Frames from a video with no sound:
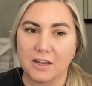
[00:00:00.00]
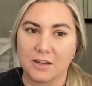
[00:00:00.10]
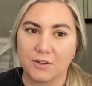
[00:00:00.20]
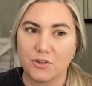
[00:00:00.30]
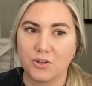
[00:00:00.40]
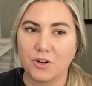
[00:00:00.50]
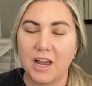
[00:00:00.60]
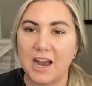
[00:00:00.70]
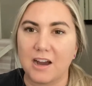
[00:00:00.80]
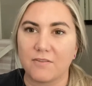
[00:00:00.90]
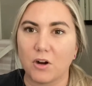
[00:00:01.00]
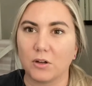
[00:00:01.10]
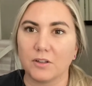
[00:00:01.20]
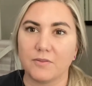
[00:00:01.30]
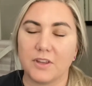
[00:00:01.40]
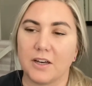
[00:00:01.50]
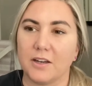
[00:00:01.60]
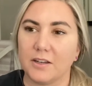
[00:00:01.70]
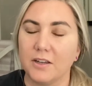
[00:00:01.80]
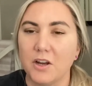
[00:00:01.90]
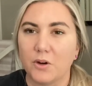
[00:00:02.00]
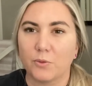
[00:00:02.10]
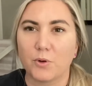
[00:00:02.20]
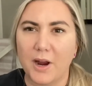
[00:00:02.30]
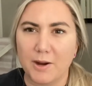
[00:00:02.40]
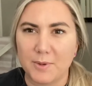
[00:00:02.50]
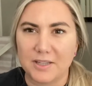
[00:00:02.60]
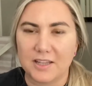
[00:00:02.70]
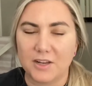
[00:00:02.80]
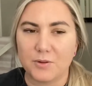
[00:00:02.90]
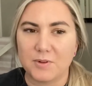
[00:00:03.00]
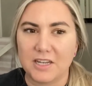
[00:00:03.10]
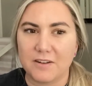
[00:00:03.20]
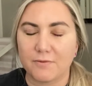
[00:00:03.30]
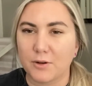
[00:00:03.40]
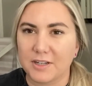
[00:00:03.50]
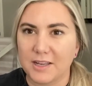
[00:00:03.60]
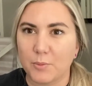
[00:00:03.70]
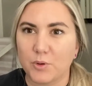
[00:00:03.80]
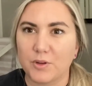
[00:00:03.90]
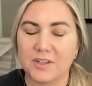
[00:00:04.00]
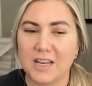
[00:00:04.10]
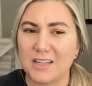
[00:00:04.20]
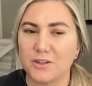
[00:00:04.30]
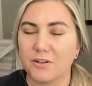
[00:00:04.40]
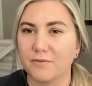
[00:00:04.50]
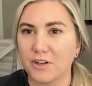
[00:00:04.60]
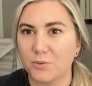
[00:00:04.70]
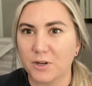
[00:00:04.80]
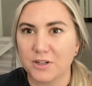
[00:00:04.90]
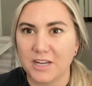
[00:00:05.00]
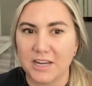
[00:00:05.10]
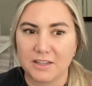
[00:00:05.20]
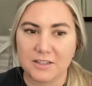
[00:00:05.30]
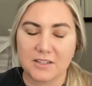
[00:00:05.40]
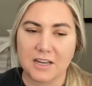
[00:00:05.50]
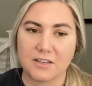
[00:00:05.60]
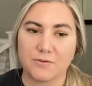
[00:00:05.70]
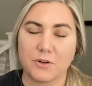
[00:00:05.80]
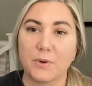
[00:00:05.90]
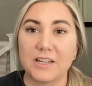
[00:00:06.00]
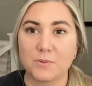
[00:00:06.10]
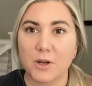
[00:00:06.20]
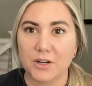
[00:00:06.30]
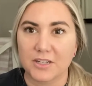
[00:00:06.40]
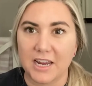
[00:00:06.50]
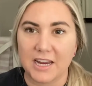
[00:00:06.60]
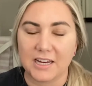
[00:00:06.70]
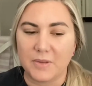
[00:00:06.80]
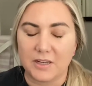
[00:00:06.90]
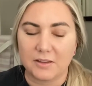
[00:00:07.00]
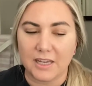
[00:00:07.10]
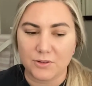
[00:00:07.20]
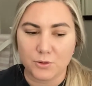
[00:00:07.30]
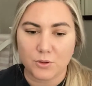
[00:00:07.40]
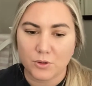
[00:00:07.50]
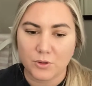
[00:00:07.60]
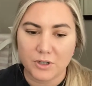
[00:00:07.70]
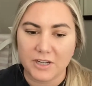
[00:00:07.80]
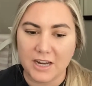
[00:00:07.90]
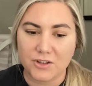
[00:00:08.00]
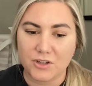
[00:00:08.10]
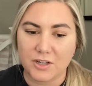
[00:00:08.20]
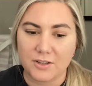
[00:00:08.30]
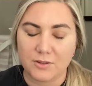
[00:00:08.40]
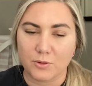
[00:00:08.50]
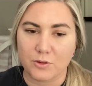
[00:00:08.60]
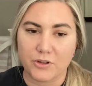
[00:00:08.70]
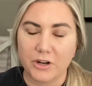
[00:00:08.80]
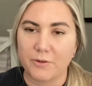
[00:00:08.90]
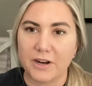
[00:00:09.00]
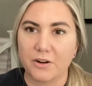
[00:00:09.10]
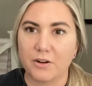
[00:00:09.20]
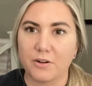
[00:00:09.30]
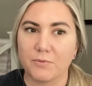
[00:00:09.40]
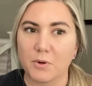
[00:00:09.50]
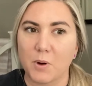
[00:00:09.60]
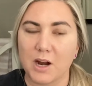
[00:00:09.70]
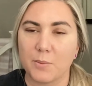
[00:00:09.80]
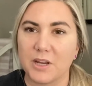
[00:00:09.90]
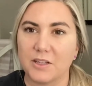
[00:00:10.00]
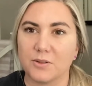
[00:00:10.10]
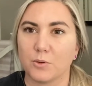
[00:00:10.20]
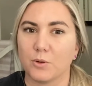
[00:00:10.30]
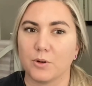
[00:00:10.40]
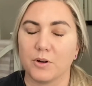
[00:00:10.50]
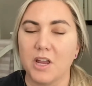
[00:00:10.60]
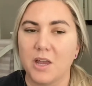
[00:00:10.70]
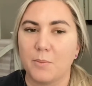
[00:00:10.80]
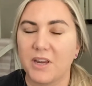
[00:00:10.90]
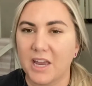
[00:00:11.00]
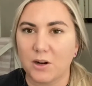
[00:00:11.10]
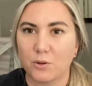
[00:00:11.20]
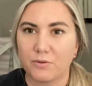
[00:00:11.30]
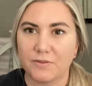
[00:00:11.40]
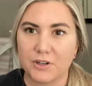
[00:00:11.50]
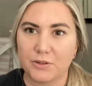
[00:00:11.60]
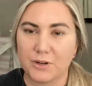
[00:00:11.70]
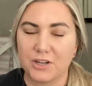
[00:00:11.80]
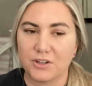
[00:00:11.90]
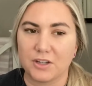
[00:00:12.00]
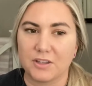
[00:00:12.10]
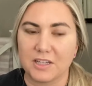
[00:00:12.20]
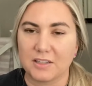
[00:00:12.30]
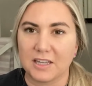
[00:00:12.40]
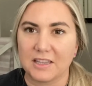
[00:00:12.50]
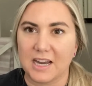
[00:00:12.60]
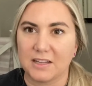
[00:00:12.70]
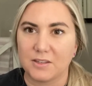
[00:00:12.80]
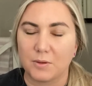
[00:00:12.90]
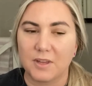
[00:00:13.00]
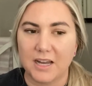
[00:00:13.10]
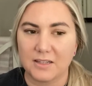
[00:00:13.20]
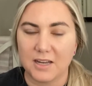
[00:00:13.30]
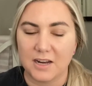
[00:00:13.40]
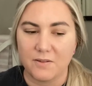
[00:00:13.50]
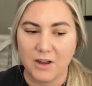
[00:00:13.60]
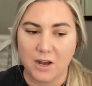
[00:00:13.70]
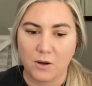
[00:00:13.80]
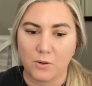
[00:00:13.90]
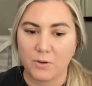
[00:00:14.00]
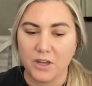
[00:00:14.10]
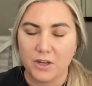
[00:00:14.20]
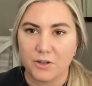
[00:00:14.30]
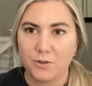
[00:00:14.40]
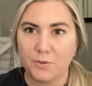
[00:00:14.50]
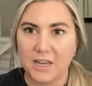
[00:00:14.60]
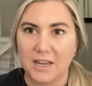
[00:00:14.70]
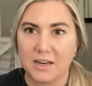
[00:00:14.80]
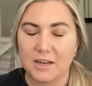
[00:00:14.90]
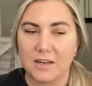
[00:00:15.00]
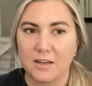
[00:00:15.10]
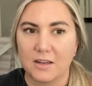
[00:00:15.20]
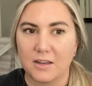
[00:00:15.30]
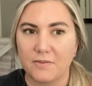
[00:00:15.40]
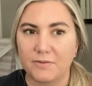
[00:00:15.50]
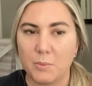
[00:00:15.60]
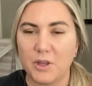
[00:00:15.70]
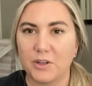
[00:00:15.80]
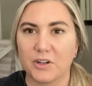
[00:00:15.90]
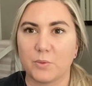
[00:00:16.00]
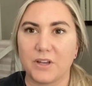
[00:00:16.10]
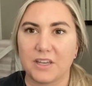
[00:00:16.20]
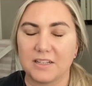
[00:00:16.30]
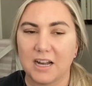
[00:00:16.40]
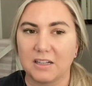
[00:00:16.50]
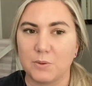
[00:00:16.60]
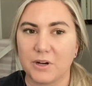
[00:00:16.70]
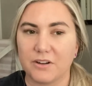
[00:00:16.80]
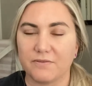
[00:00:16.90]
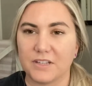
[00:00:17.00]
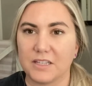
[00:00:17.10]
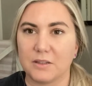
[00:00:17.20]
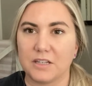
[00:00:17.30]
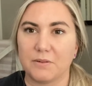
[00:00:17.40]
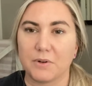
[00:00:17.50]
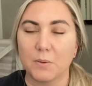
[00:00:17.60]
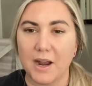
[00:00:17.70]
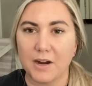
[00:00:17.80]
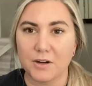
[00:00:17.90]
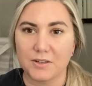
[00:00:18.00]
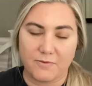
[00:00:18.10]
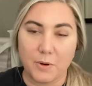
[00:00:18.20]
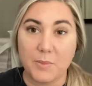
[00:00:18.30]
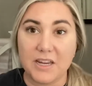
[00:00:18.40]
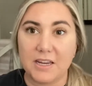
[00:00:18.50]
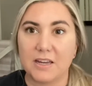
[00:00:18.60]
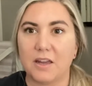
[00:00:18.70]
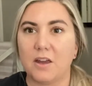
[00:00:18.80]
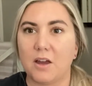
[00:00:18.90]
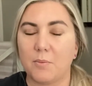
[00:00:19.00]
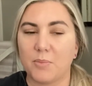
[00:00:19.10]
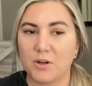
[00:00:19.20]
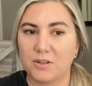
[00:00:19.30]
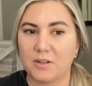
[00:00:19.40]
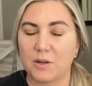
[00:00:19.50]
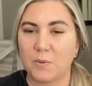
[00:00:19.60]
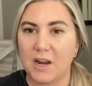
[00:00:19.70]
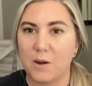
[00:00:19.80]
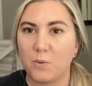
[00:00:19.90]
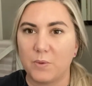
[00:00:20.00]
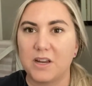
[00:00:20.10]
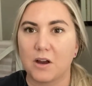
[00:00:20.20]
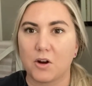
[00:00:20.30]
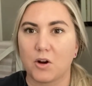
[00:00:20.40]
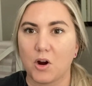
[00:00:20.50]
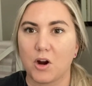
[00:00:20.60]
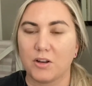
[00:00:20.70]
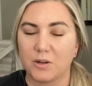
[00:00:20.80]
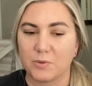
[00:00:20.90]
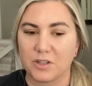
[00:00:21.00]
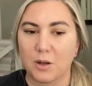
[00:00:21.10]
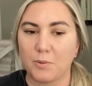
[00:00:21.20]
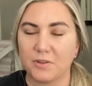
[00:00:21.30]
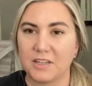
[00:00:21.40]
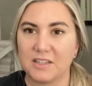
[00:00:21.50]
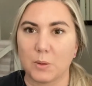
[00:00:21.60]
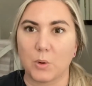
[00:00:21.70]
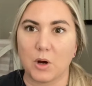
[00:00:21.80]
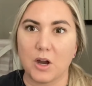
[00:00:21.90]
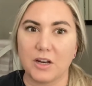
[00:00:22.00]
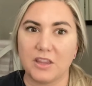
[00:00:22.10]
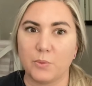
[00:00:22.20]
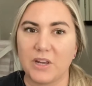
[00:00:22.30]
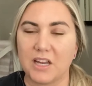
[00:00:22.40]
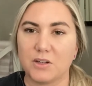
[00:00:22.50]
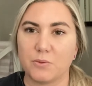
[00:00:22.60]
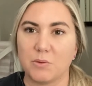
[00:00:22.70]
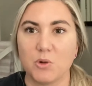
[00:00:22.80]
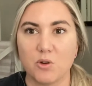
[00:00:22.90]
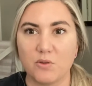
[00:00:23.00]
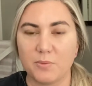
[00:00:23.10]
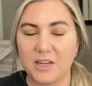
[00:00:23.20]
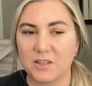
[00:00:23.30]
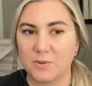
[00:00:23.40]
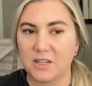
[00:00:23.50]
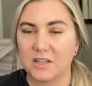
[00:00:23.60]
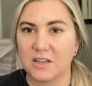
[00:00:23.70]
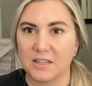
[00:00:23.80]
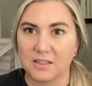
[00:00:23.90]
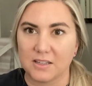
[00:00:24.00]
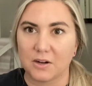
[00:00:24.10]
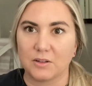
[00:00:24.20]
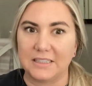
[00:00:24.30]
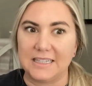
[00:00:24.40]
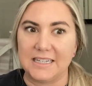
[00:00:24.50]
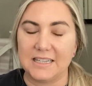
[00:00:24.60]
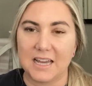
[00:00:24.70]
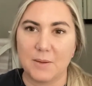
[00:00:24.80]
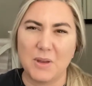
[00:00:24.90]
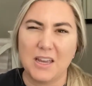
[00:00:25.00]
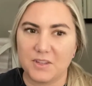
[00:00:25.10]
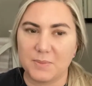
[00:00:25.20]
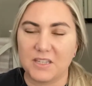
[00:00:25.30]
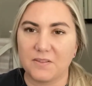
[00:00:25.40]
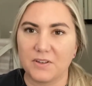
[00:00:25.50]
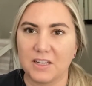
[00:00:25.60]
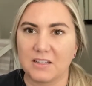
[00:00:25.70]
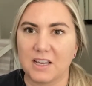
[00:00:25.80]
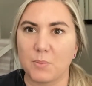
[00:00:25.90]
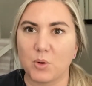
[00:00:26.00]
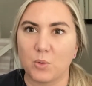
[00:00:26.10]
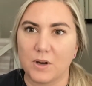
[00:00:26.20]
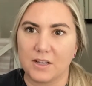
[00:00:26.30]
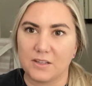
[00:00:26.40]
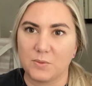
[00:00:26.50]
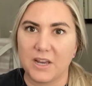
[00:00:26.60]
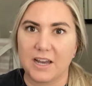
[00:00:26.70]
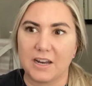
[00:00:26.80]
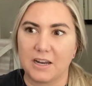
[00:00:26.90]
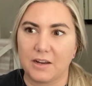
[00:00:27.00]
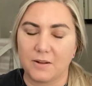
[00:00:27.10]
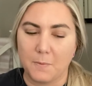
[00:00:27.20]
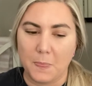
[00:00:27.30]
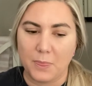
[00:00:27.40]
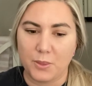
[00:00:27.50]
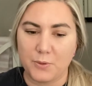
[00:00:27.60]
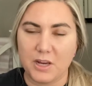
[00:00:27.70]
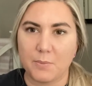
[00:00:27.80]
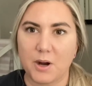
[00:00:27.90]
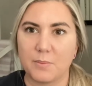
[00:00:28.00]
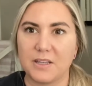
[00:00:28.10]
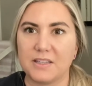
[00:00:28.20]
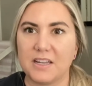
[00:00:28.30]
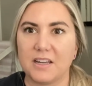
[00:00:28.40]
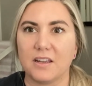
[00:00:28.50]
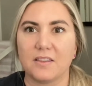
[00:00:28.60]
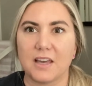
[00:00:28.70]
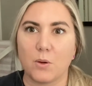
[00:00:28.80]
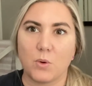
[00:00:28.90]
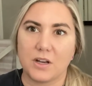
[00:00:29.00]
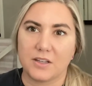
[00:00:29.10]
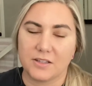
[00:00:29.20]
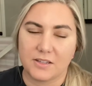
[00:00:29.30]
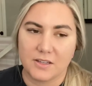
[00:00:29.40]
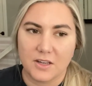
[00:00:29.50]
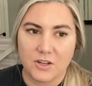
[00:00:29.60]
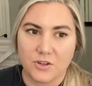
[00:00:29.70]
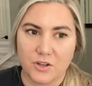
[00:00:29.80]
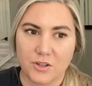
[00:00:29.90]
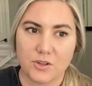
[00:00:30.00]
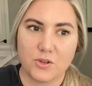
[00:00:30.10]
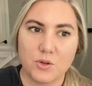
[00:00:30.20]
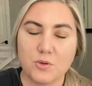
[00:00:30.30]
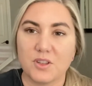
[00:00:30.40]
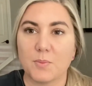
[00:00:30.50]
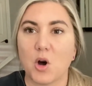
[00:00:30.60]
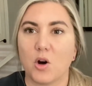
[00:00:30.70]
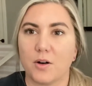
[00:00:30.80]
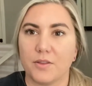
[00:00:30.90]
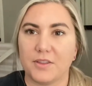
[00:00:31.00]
should have all of the requirements that you need. For example, the size of your freshwater tank, the size of your wastewater tank, electrical connections or generator requirements, or mechanical refrigeration, things like that. So that's kind of how you get familiar with exactly what your facility requires. For me personally, when we got our cart, there was a couple things that were on it that we had to remove because we didn't necessarily need them. The specific example was we had a 3-compartment sink that was just too small.